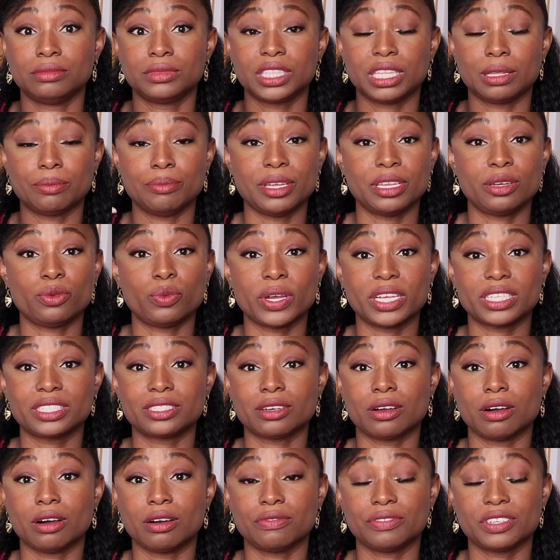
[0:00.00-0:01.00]
The Midwest
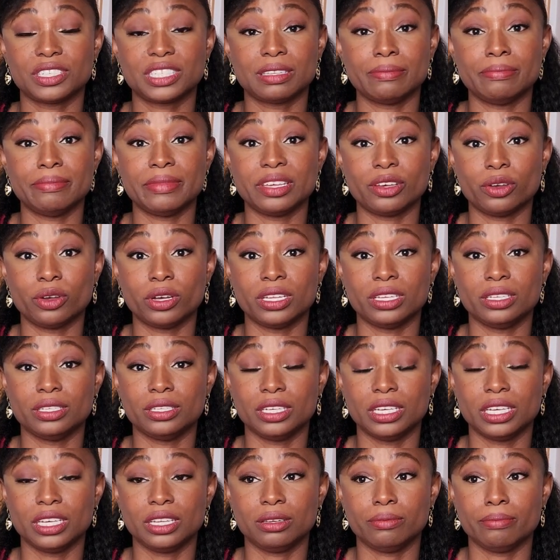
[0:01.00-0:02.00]
office
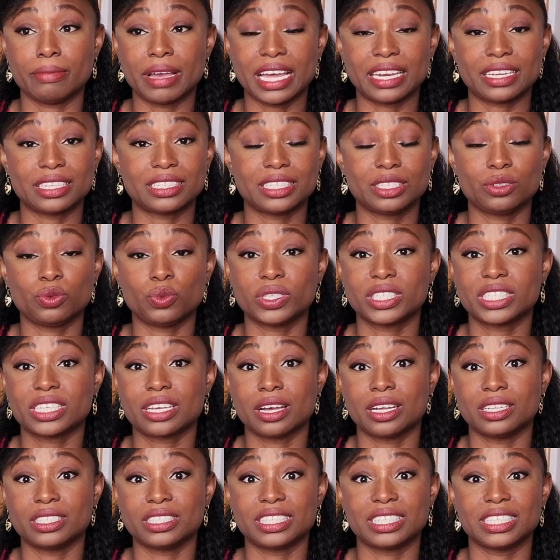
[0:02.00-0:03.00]
in Madison,
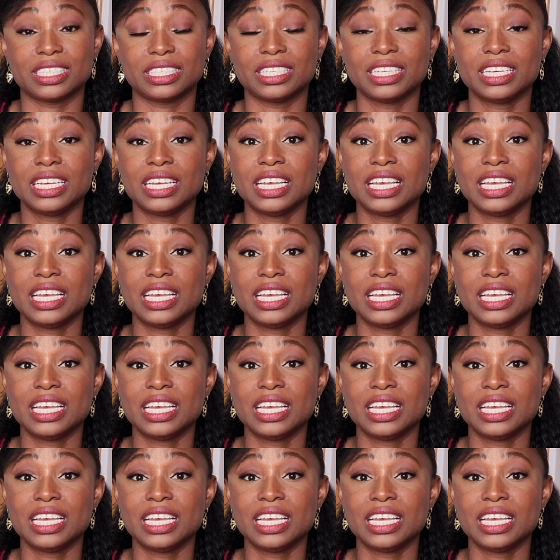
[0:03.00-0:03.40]
Wisconsin,